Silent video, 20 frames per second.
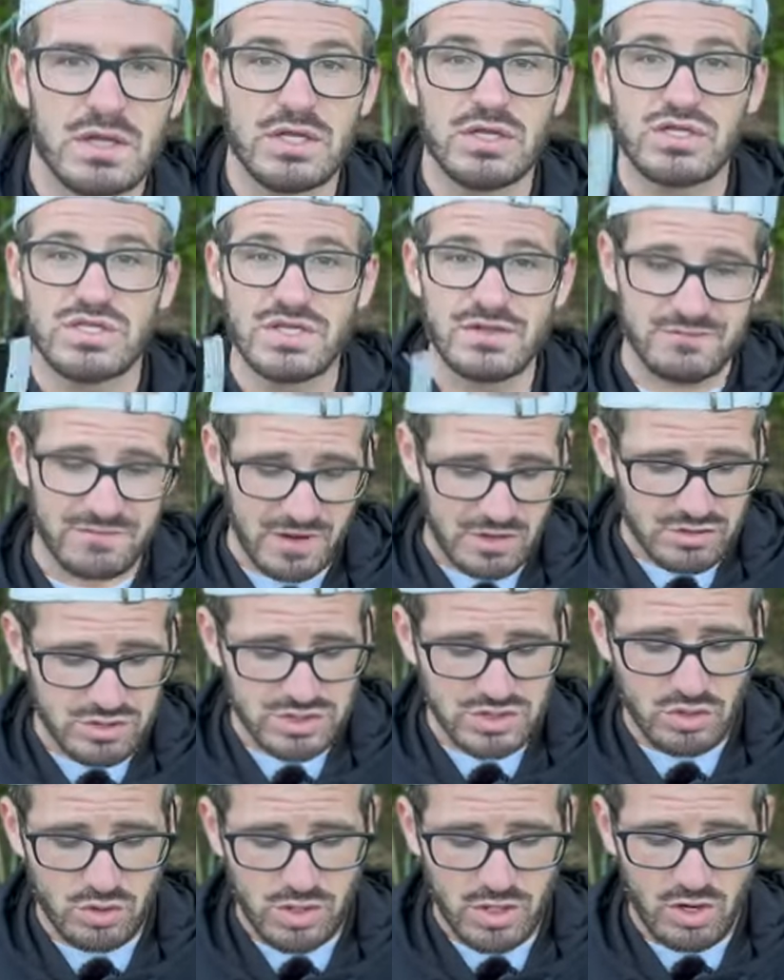You see the founder
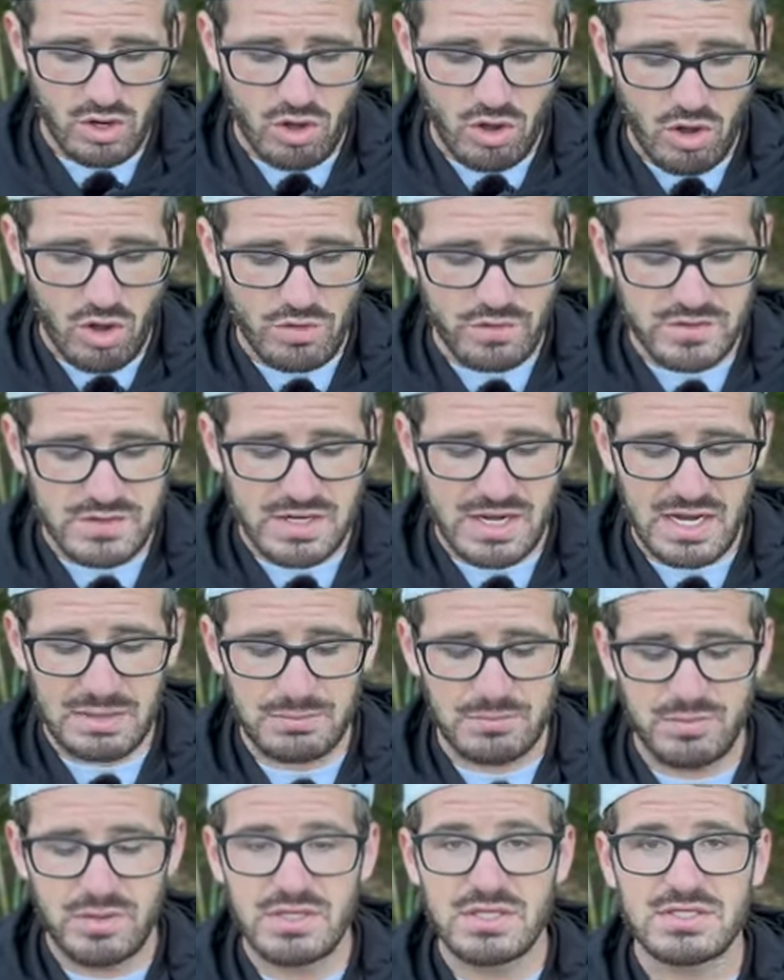story all the time
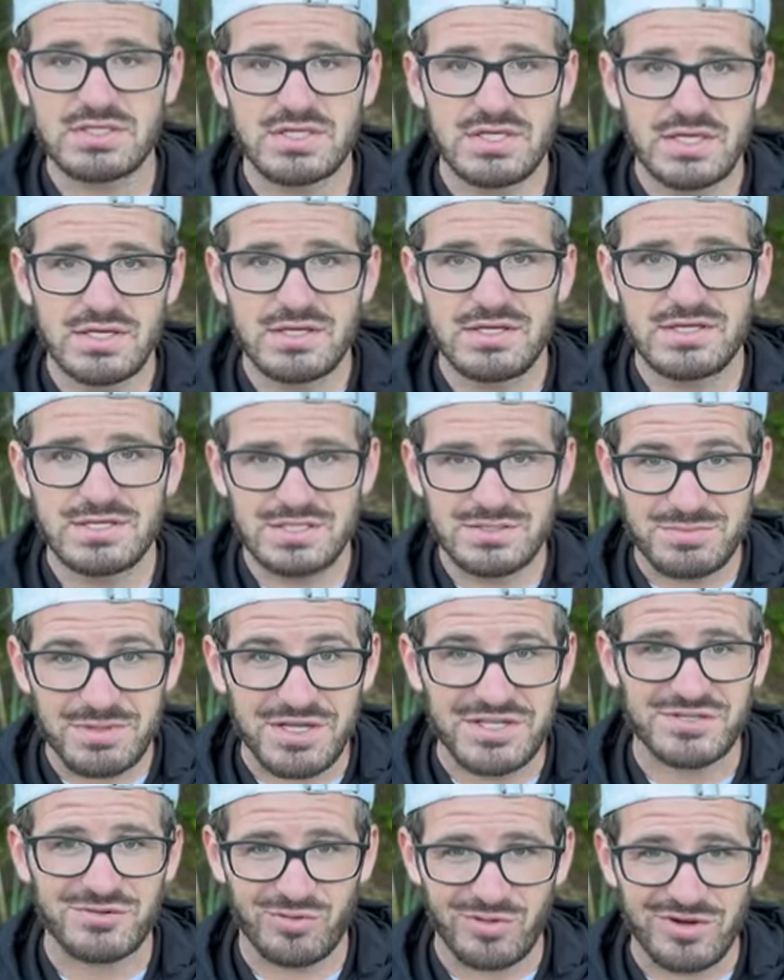in B2C
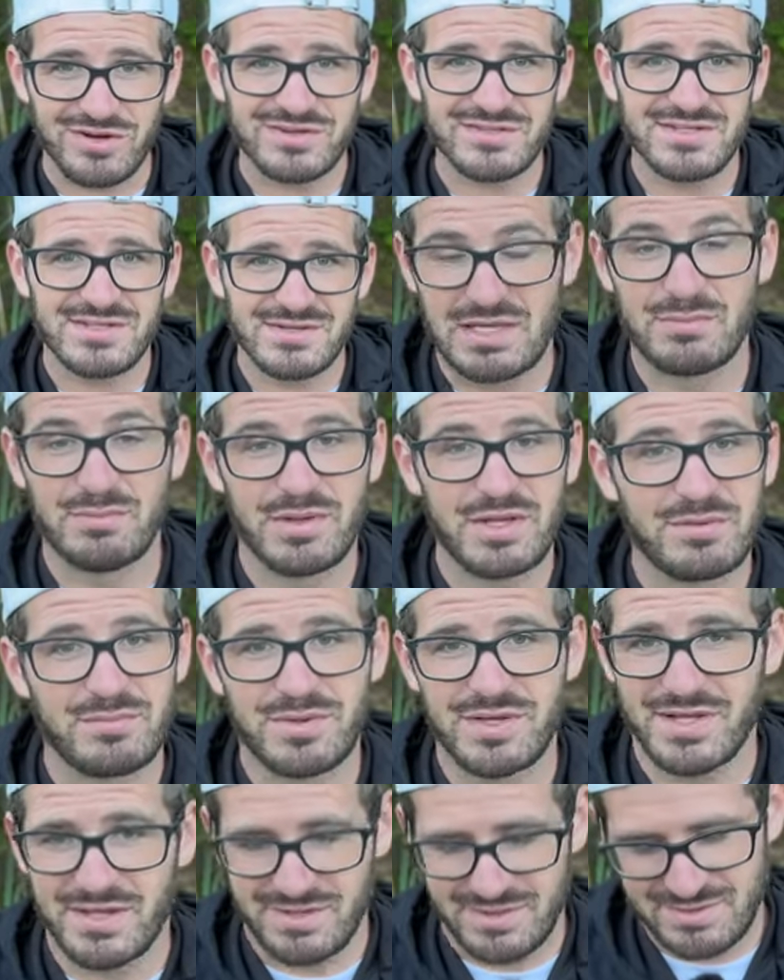because it works. In
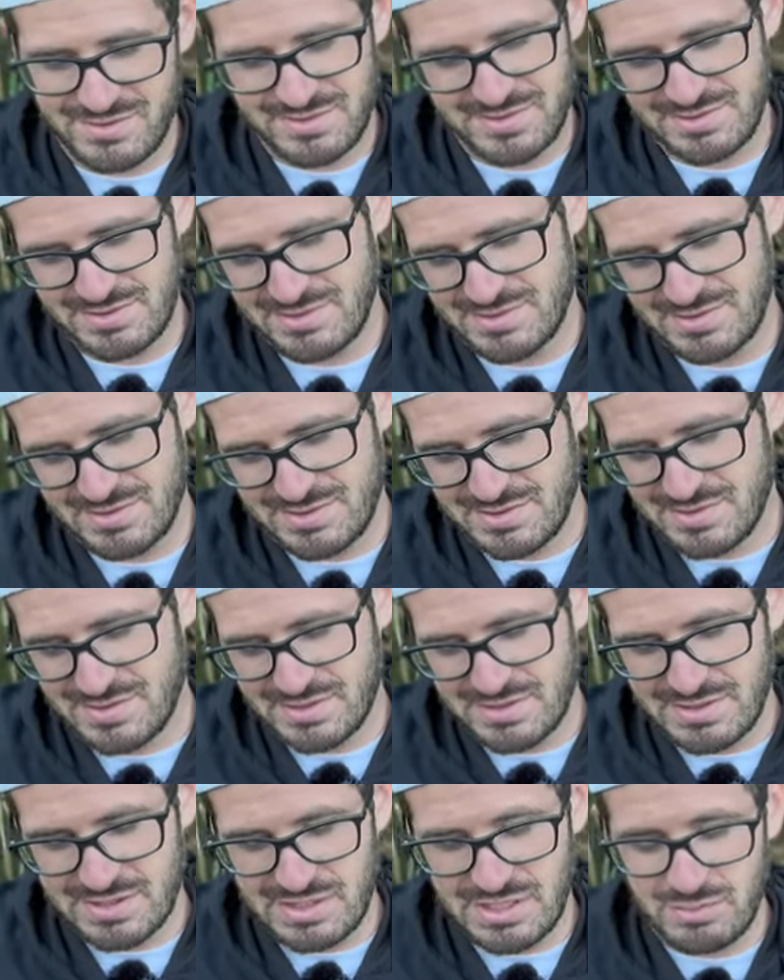B2B,
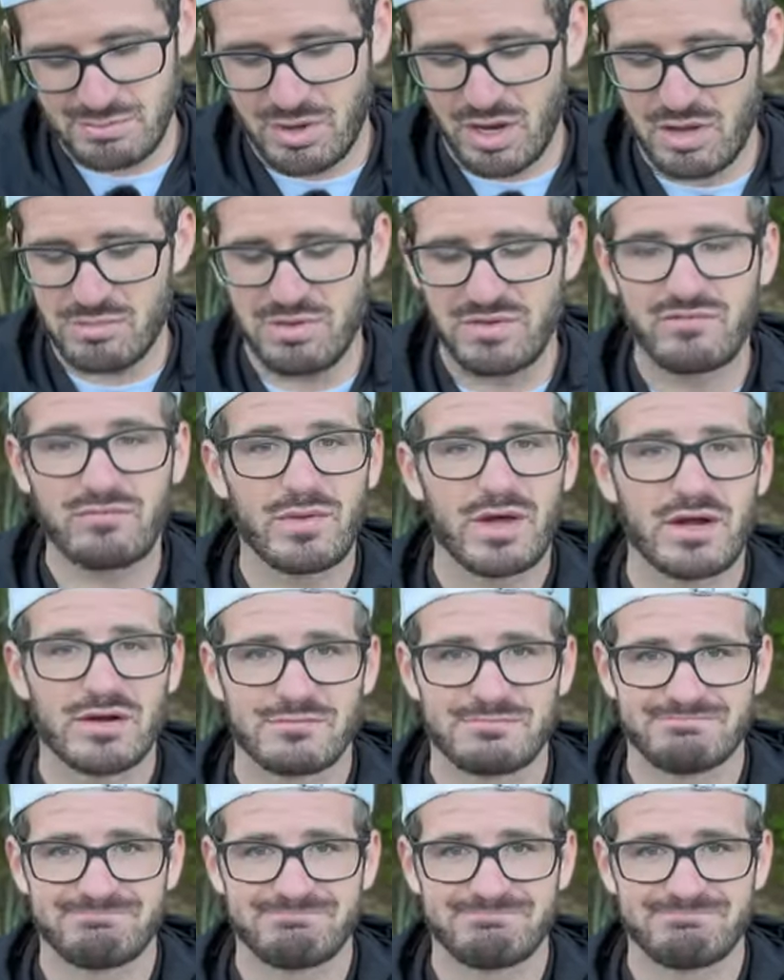probably be even better.